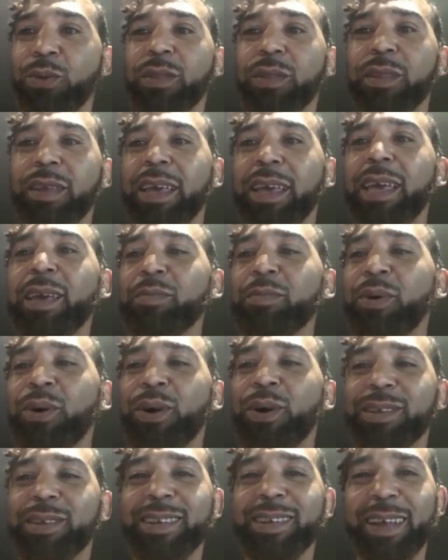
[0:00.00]
the key
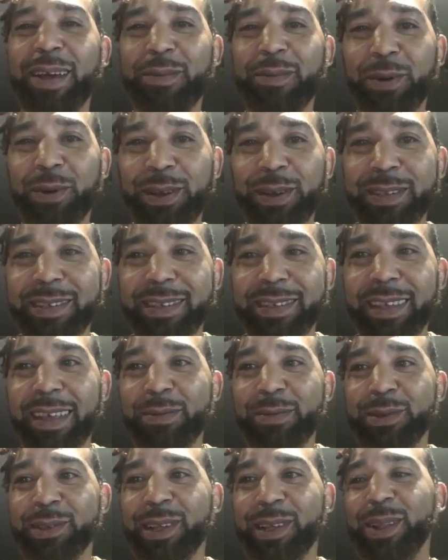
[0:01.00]
part to that was
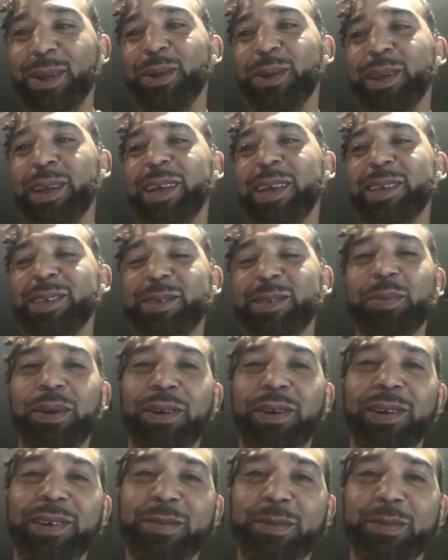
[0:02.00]
it was a learning
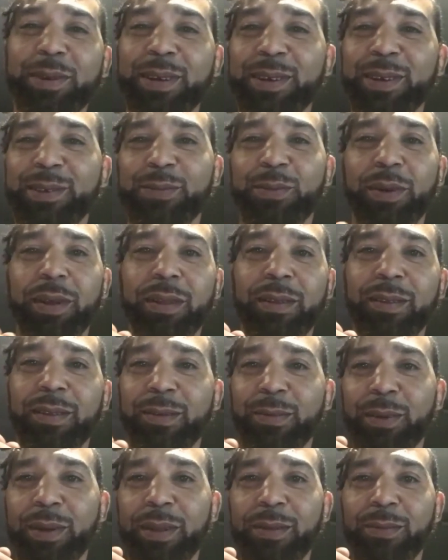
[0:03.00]
experience because when
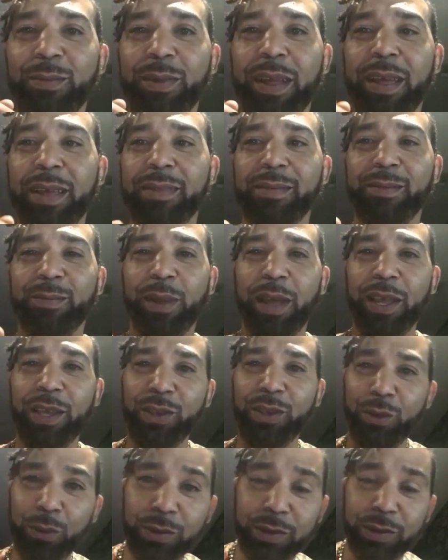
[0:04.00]
I
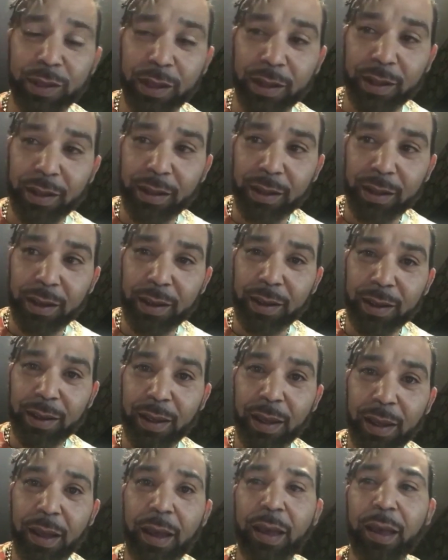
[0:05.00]
used it,
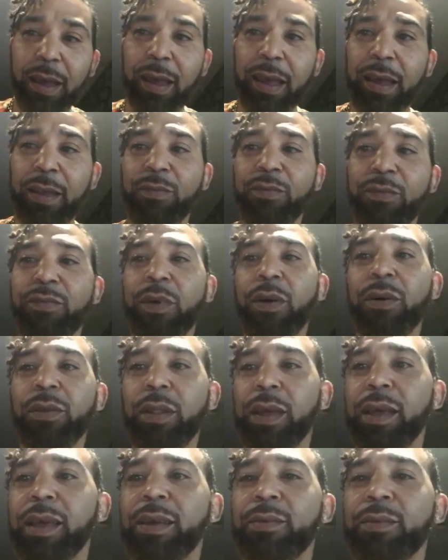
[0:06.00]
it felt
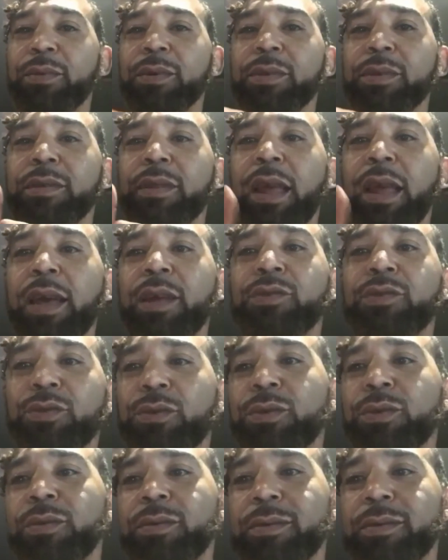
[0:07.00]
like it was natural.